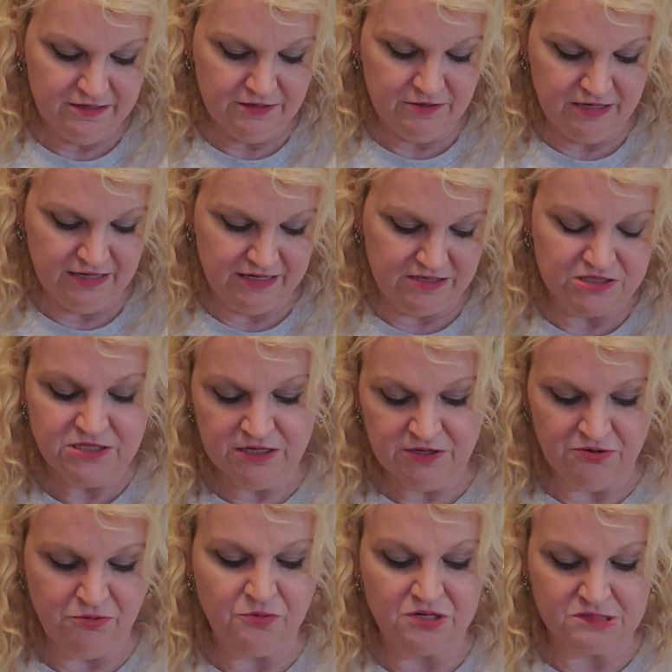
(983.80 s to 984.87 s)
going to get
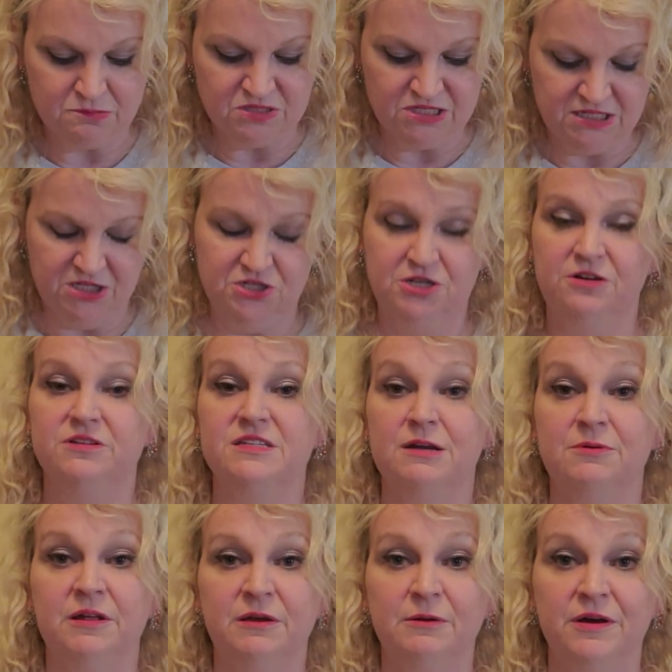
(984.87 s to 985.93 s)
two Christmas t-shirts. I
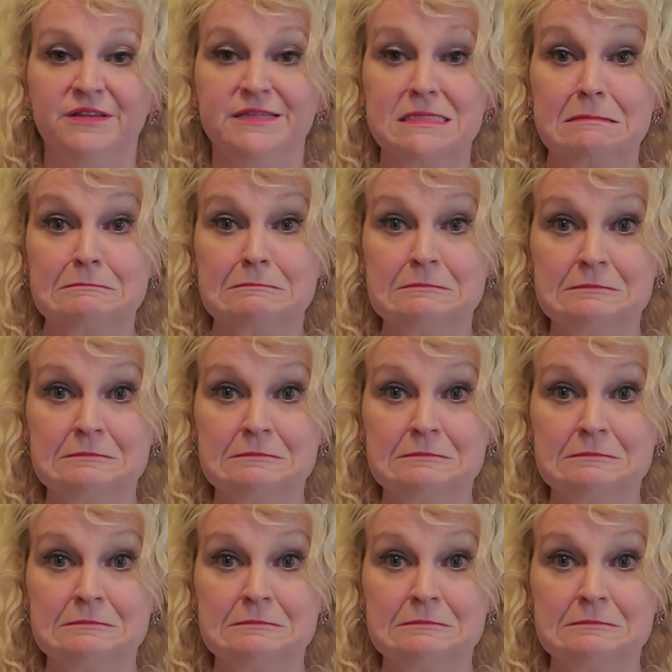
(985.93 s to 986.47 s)
really wasn't.